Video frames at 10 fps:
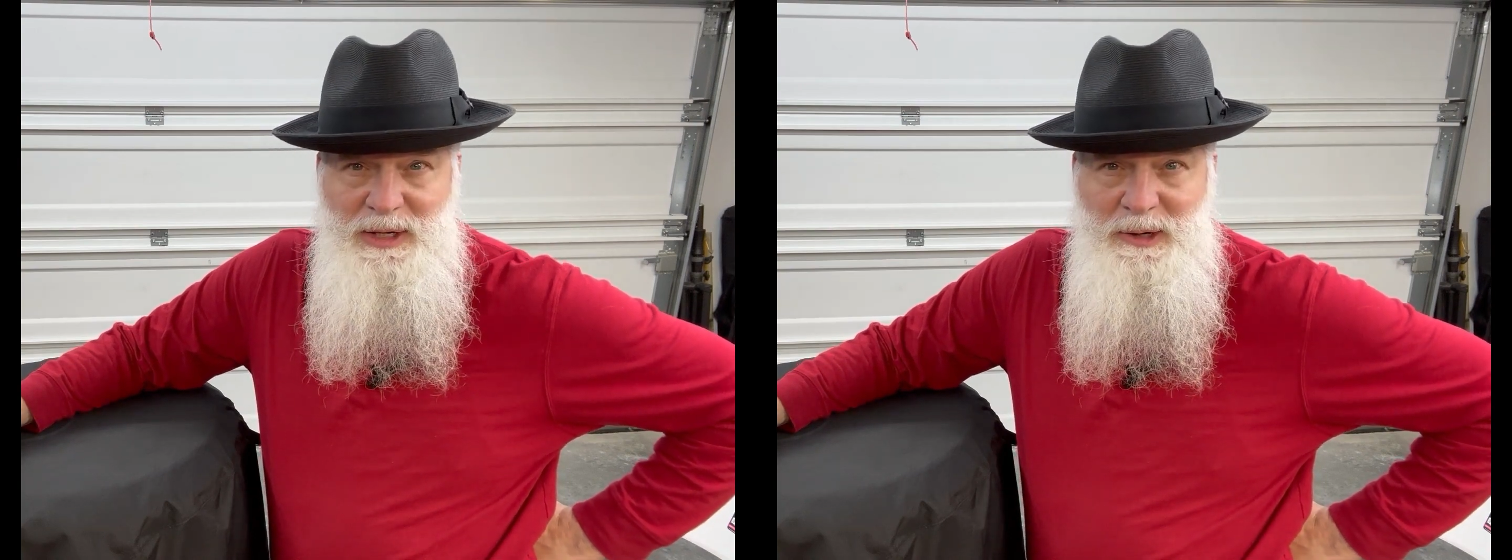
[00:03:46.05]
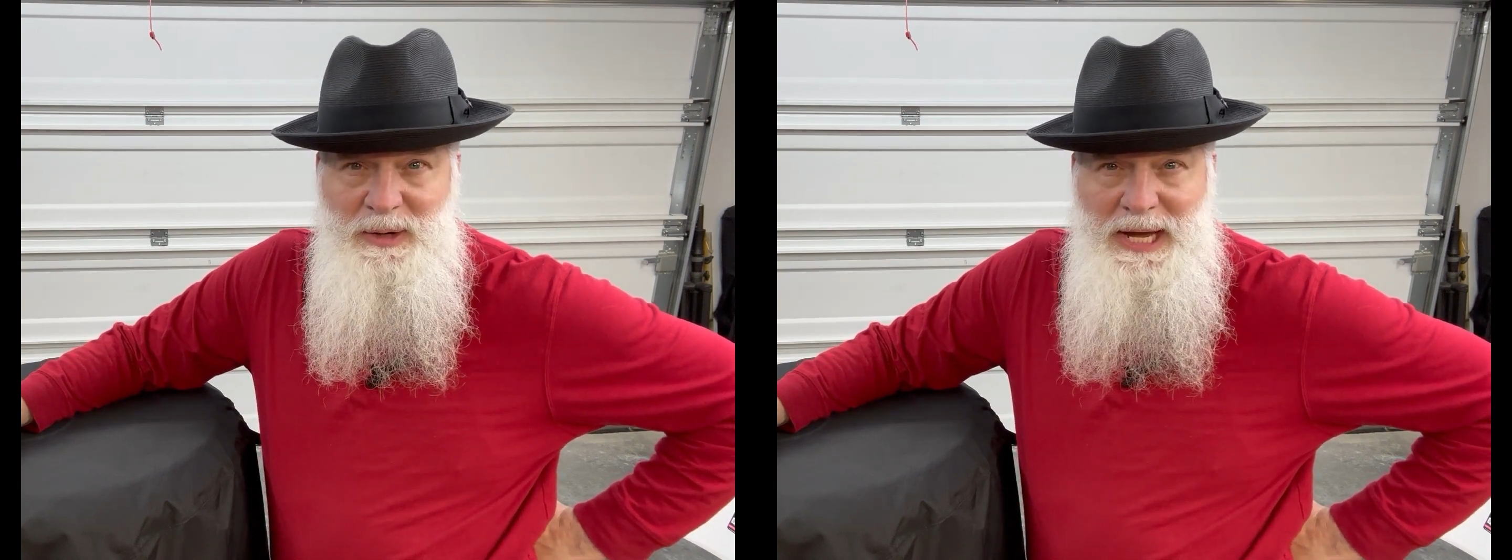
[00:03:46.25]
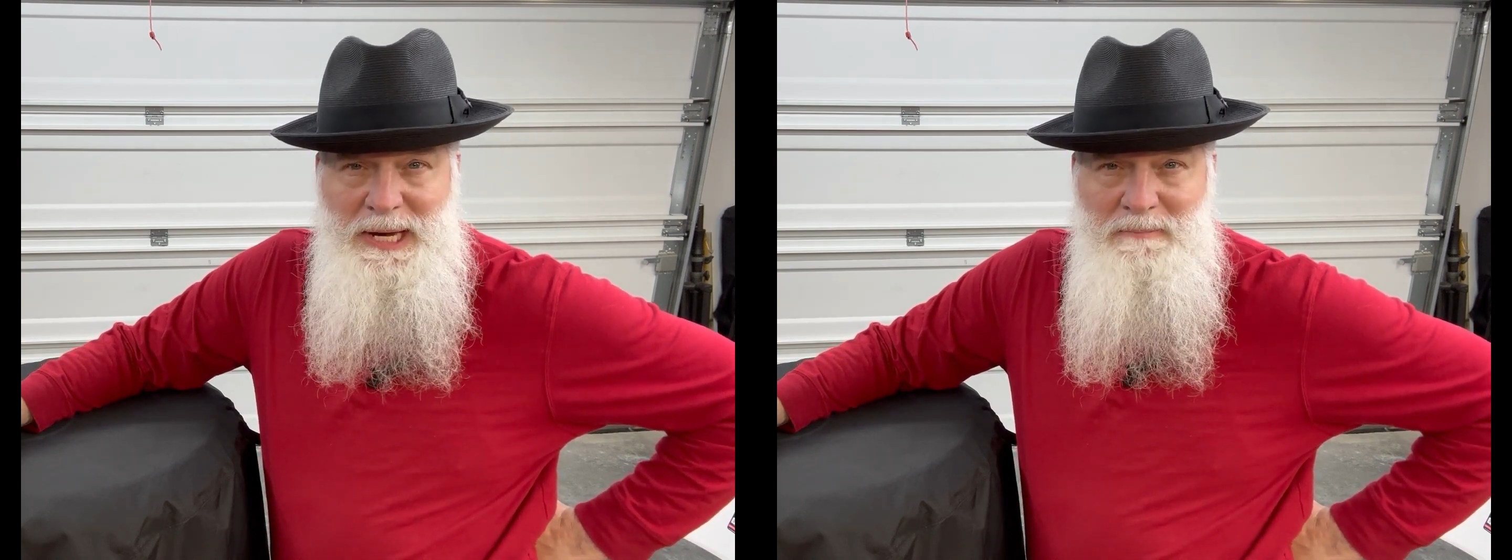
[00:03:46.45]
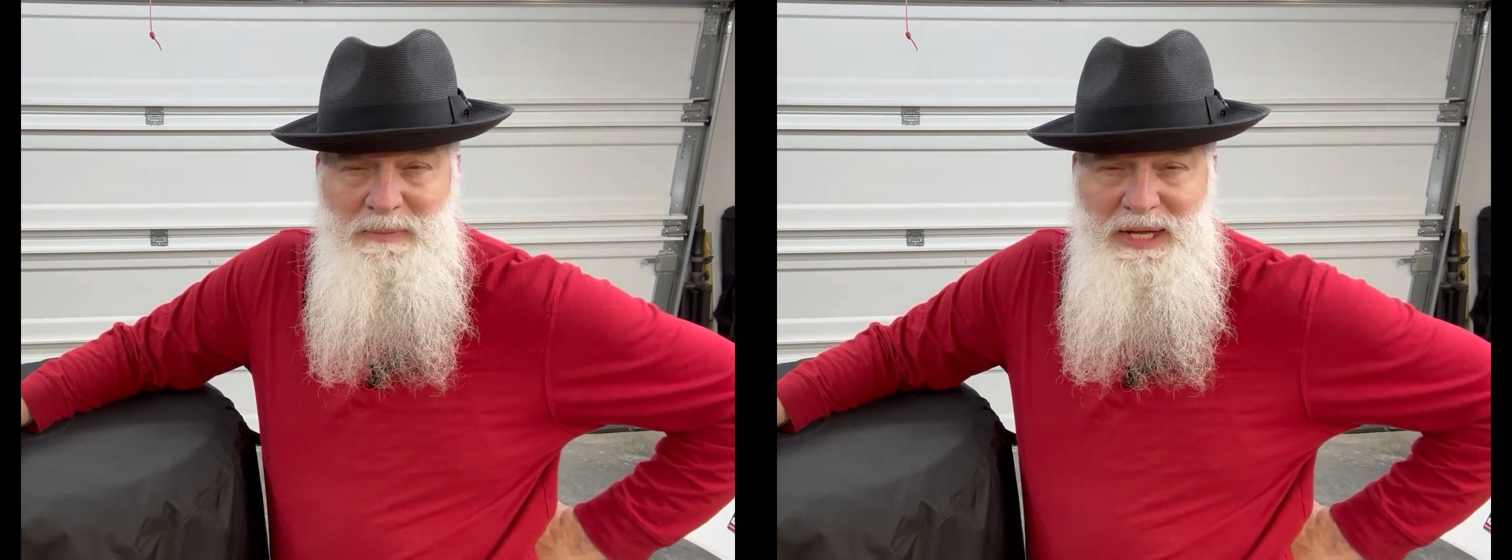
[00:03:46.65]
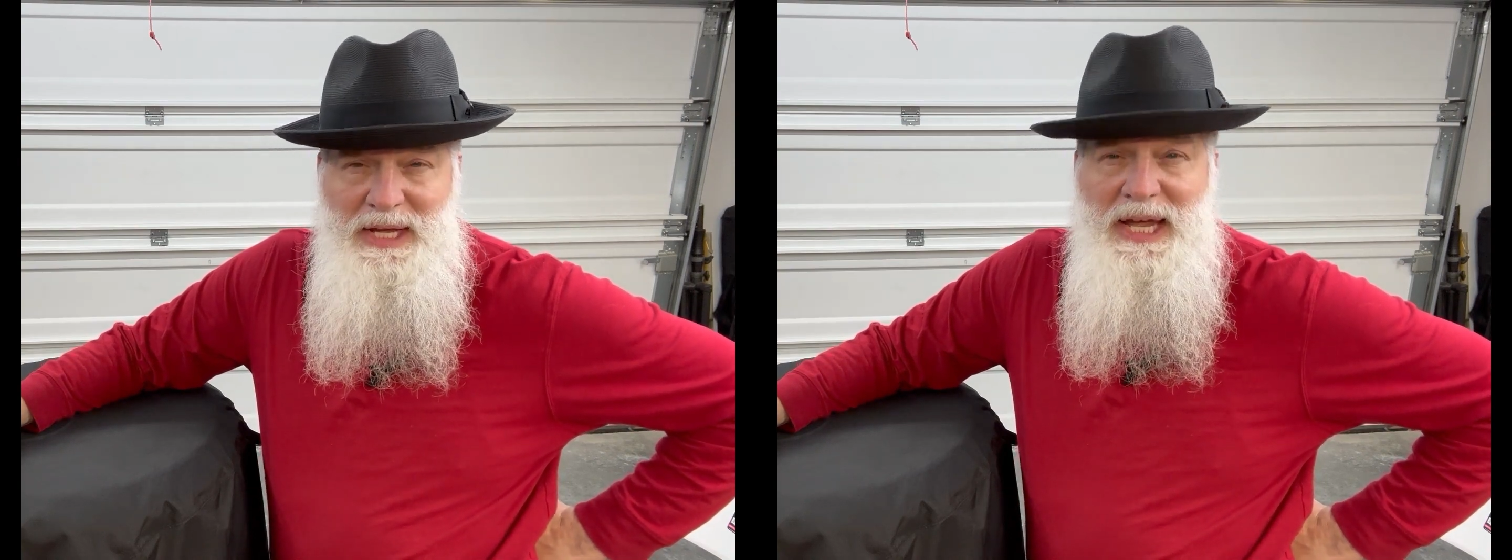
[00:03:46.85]
Okay?
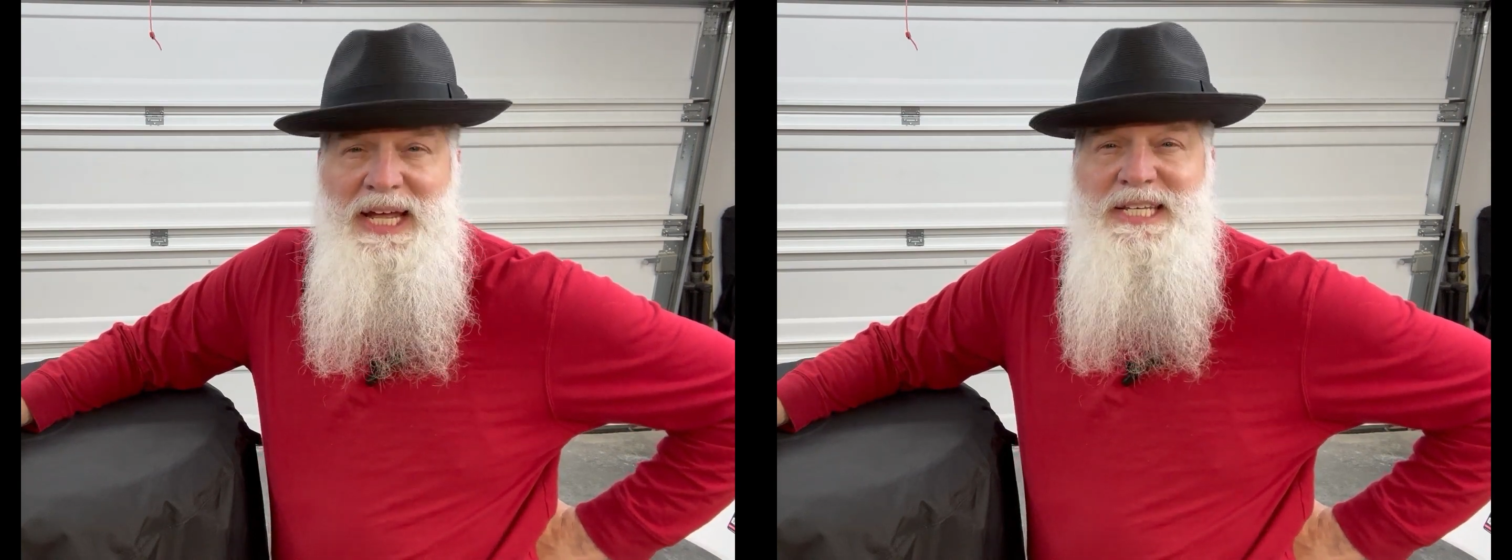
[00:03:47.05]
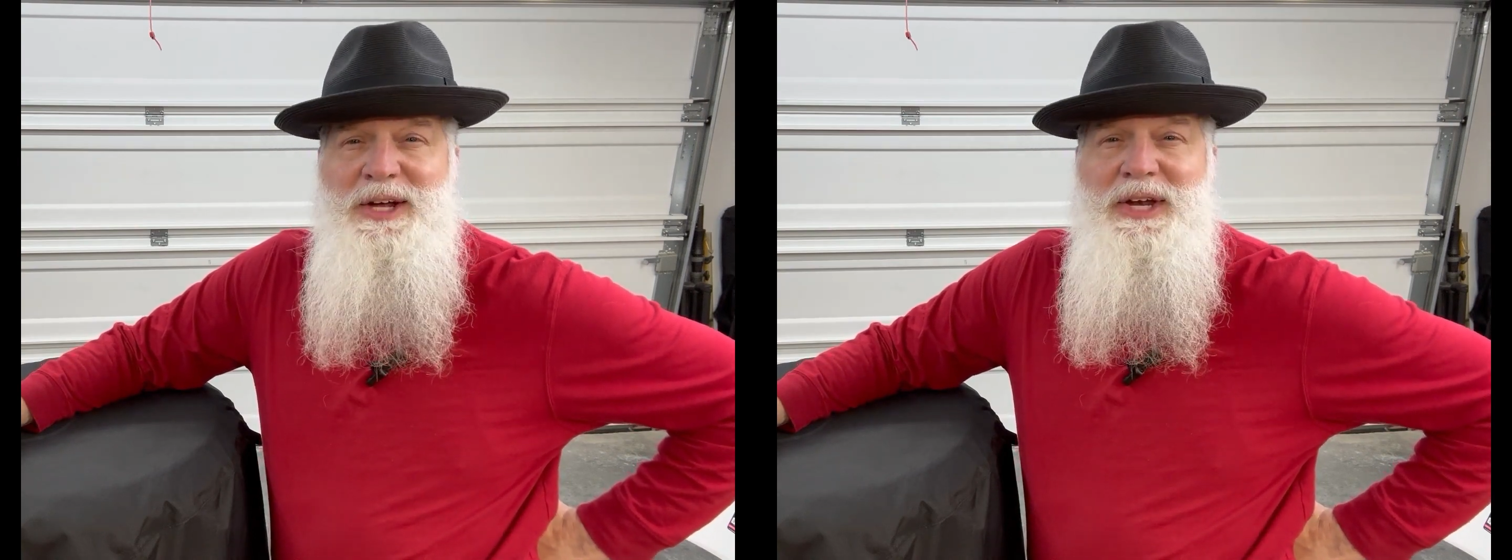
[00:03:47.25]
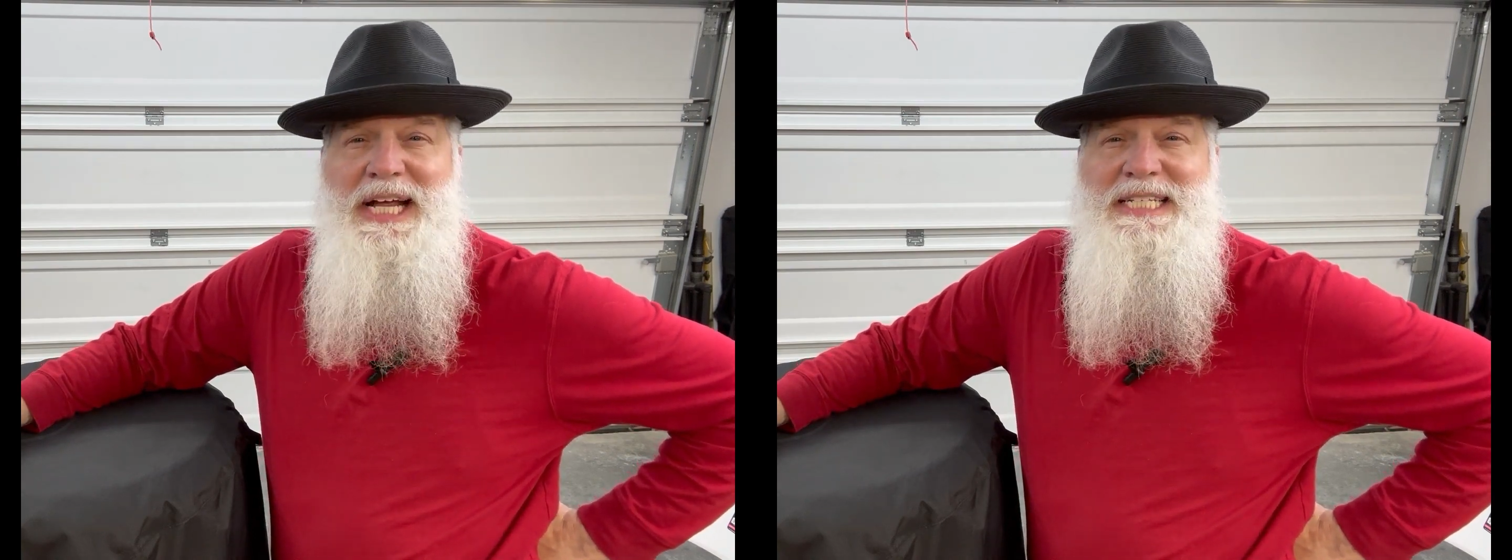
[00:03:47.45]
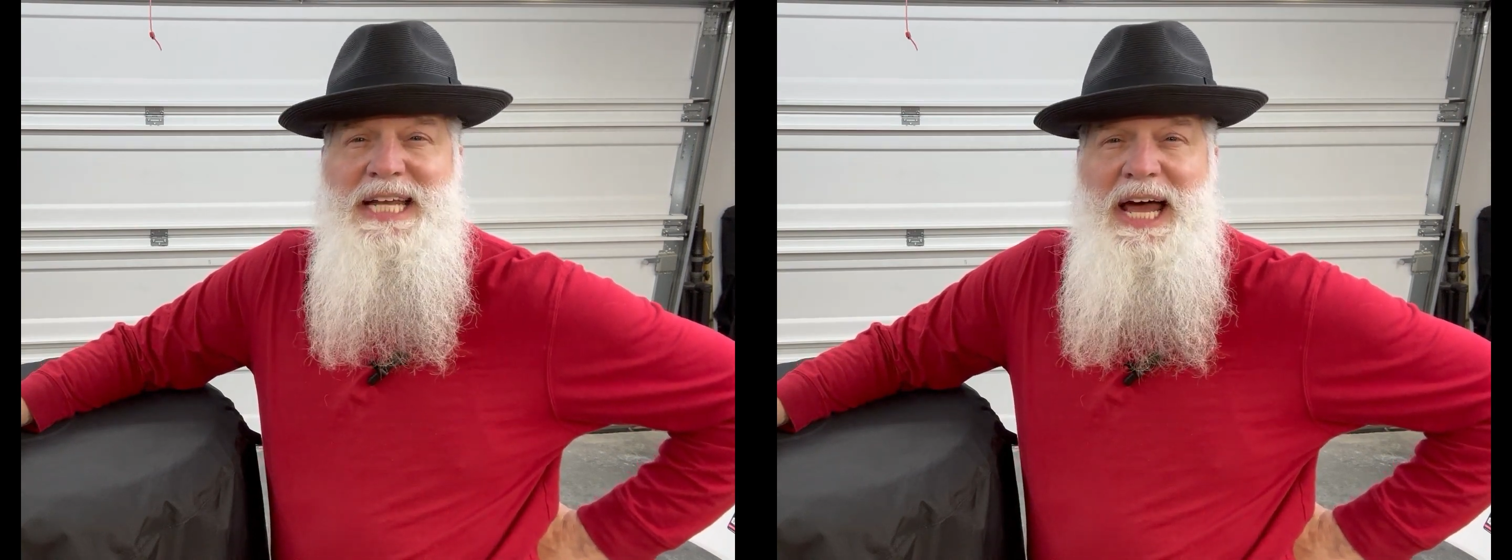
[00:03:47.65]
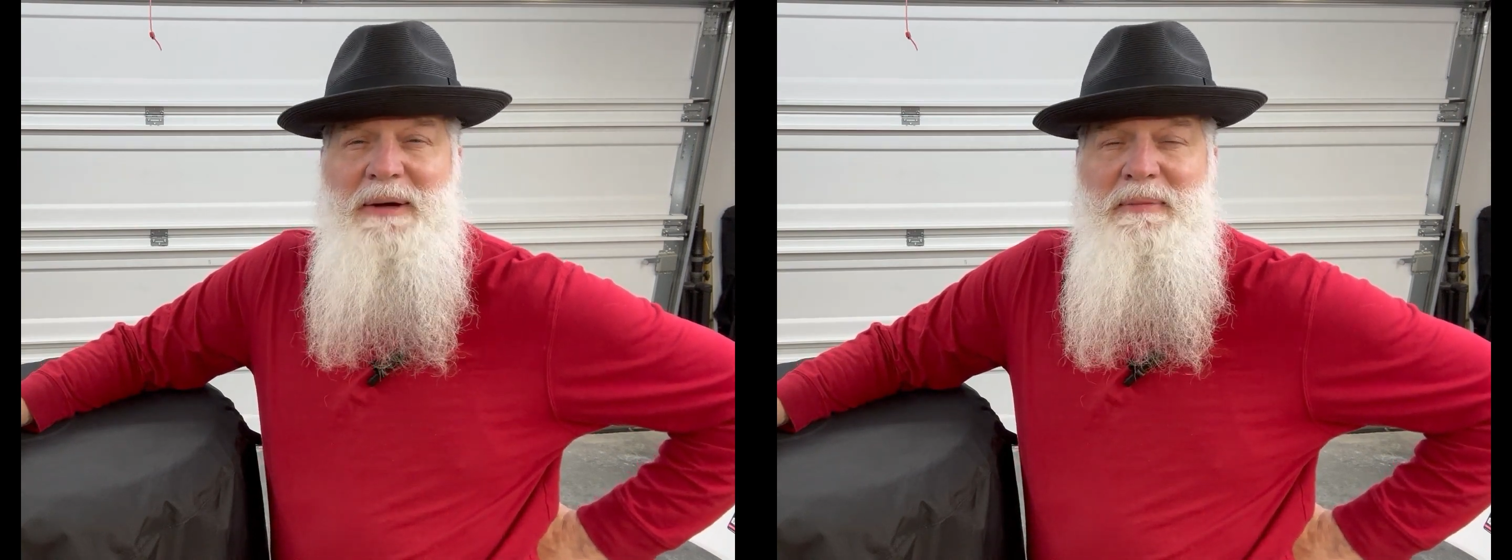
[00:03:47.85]
Until next
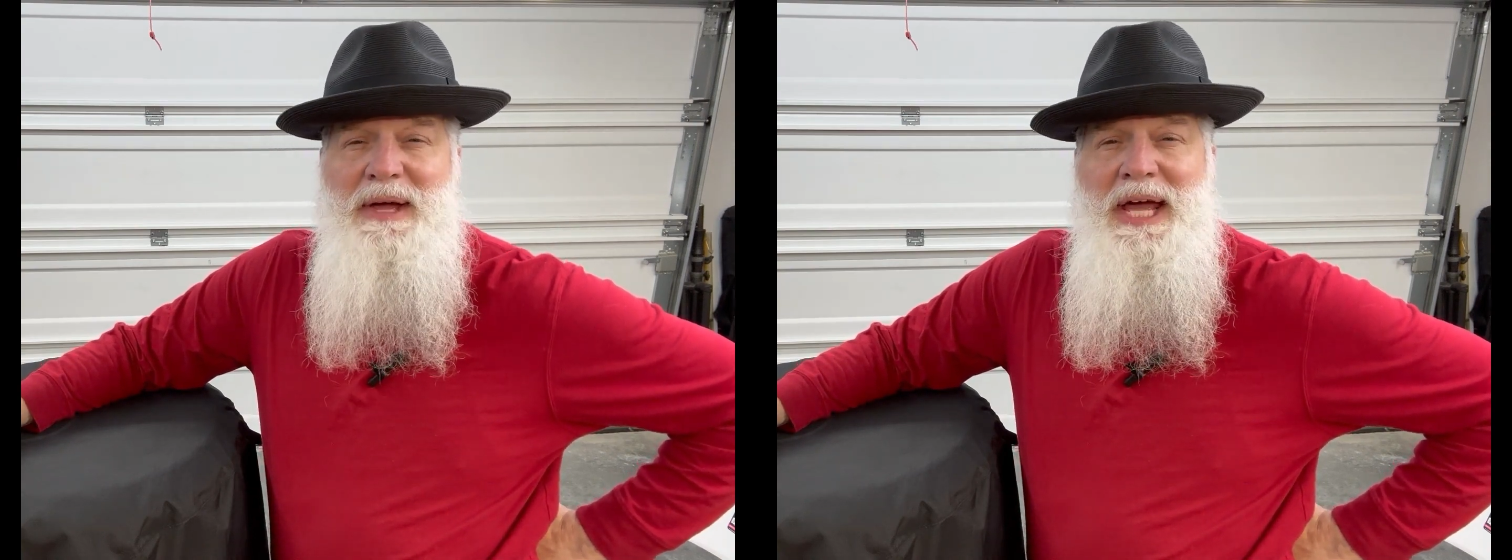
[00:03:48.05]
time,